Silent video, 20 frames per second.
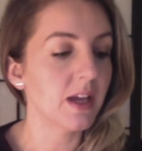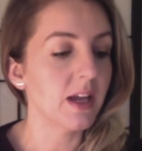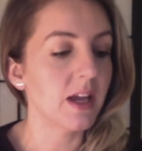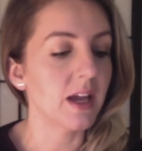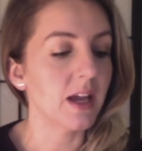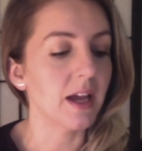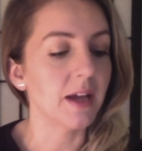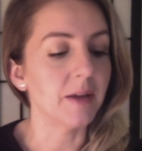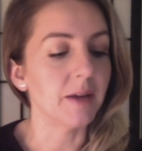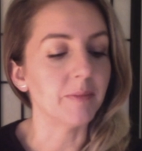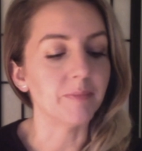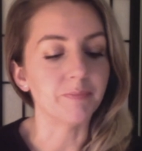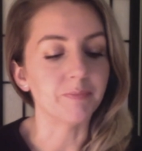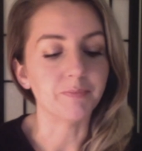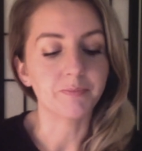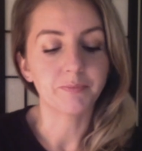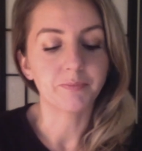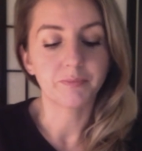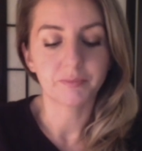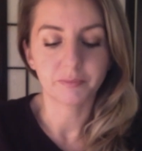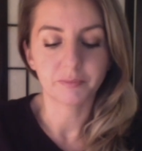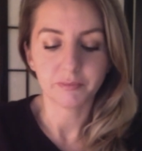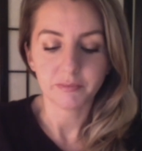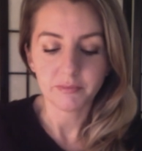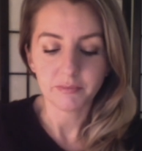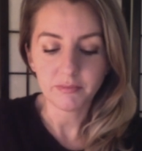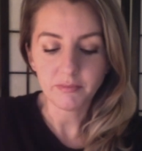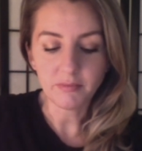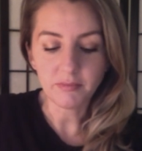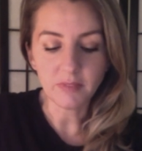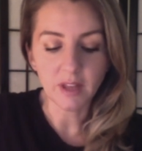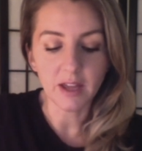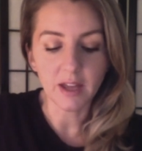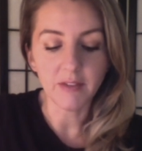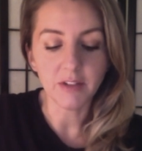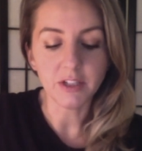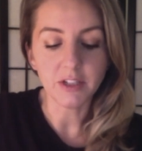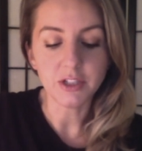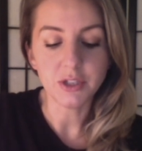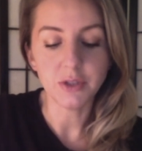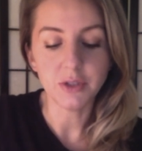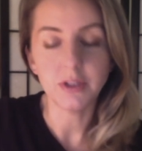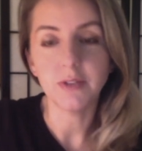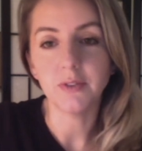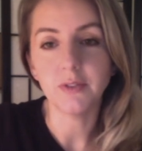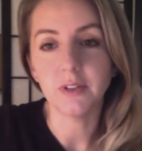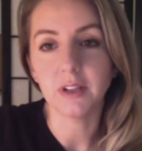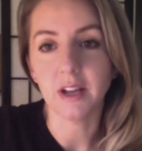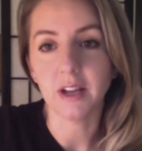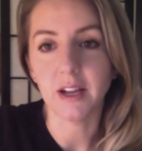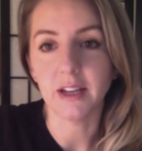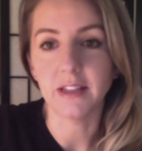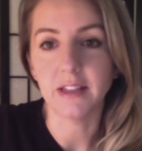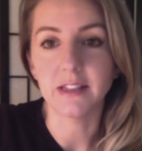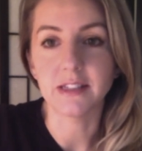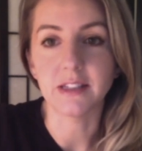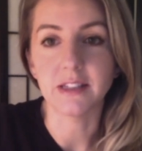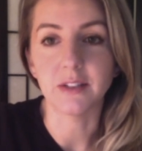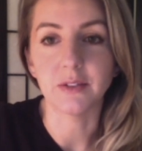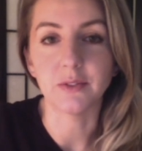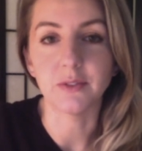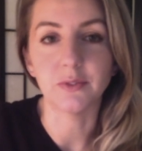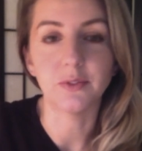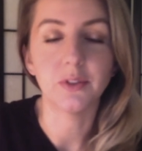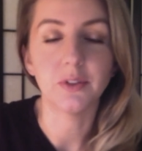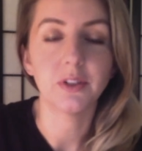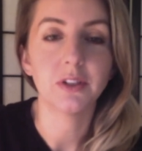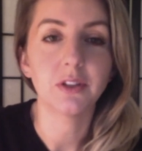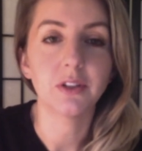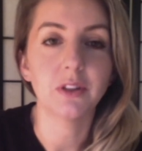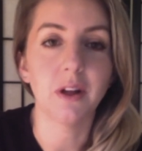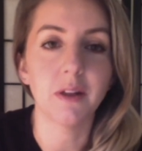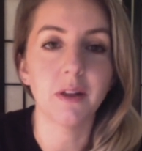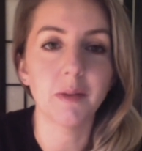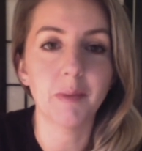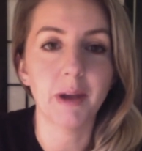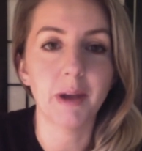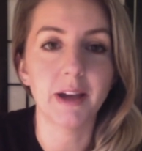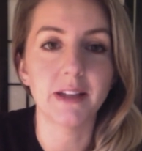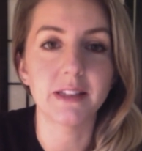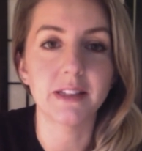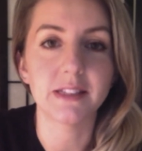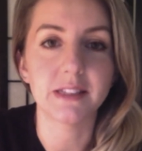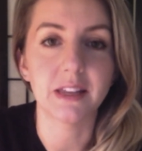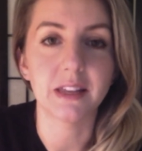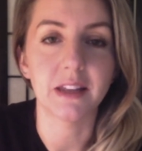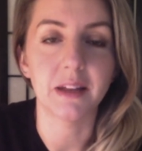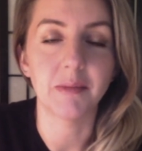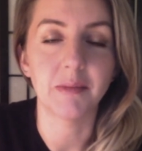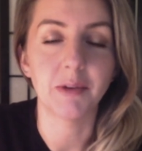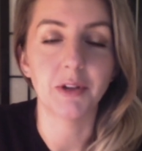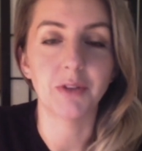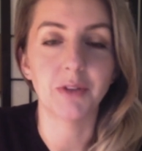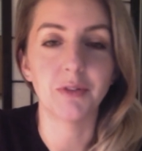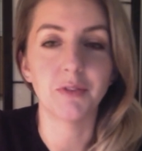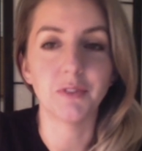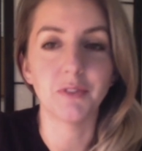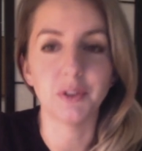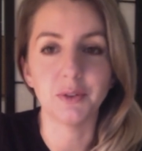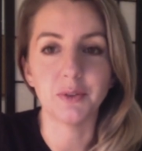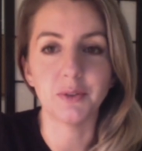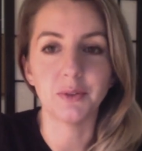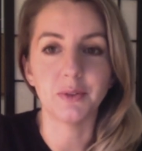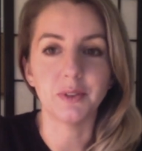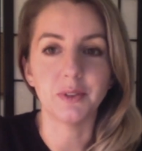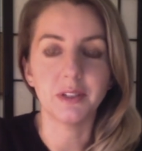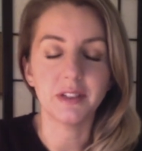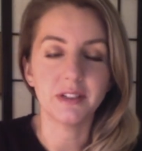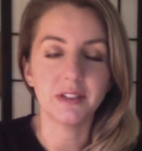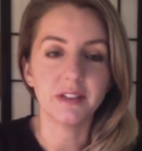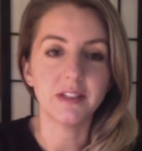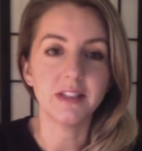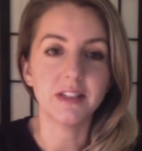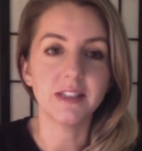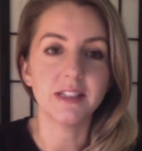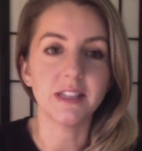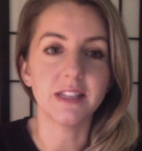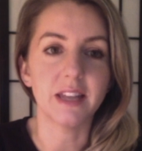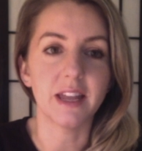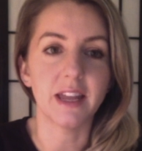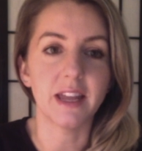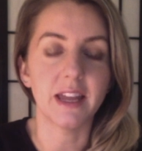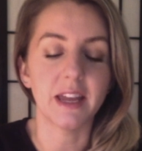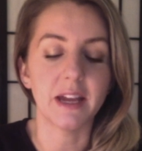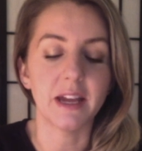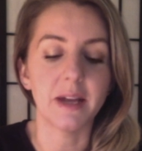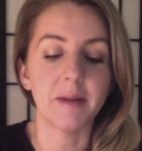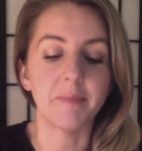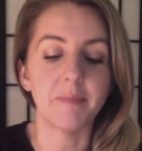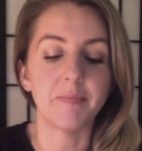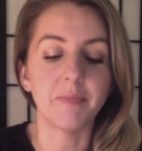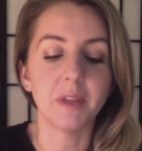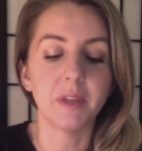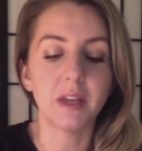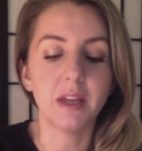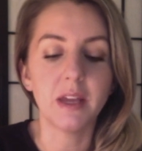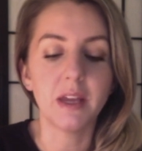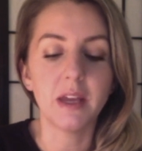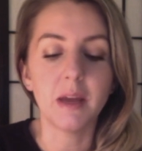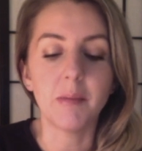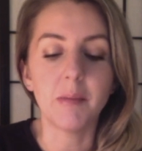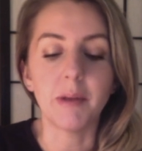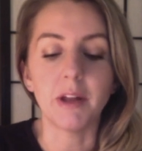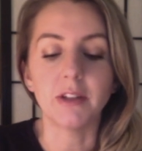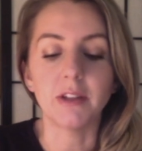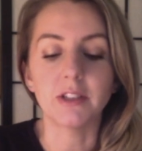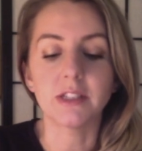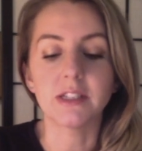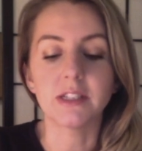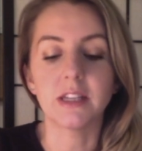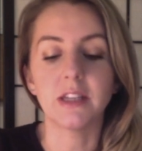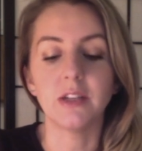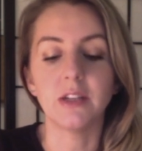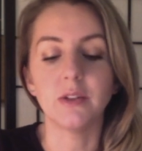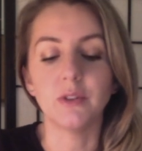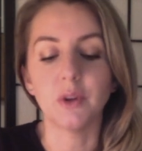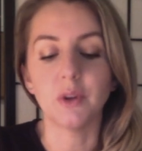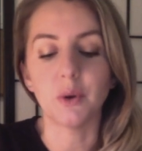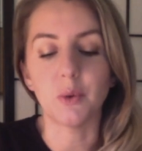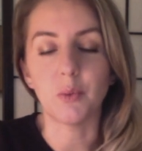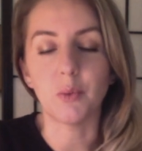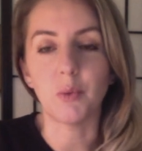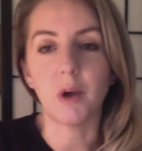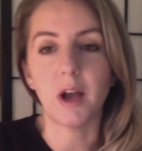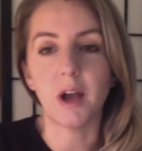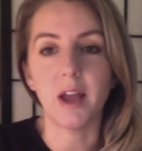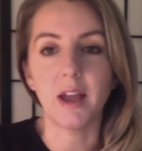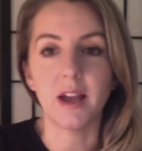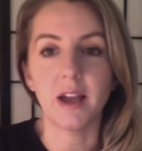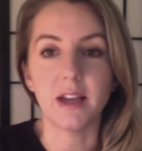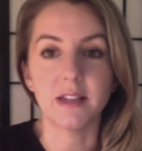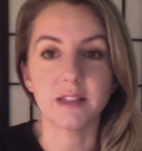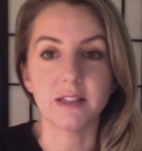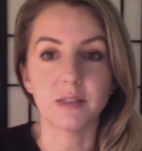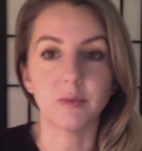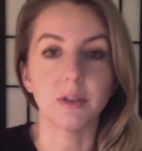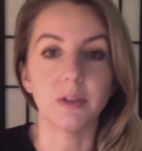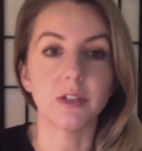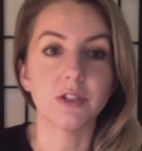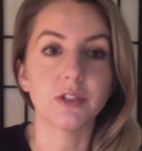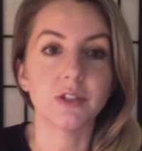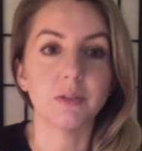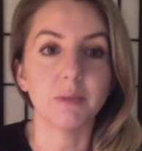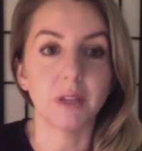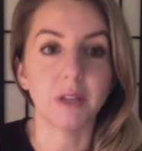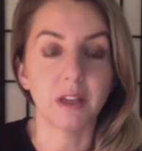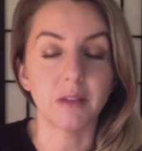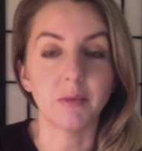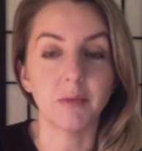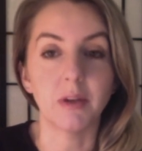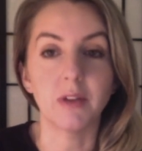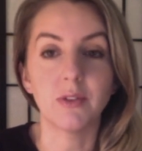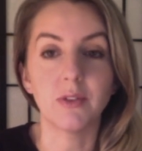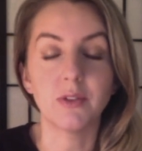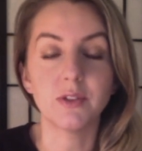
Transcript: I've got two different kinds of cloth pads that I'm going to review today, but I'll just let you know why I switched to begin with.